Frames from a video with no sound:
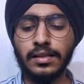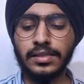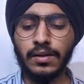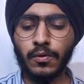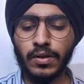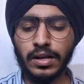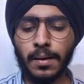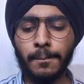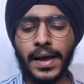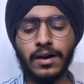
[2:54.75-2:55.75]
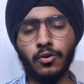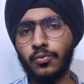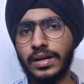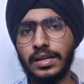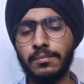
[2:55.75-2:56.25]
Then we will come back to
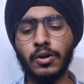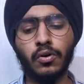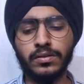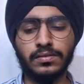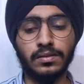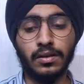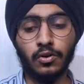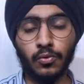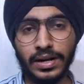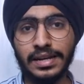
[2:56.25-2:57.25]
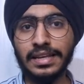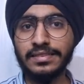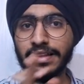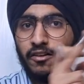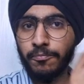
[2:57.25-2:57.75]
20 because
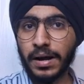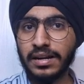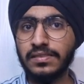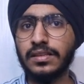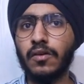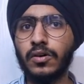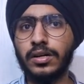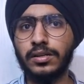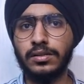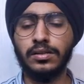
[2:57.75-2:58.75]
20's left part is covered.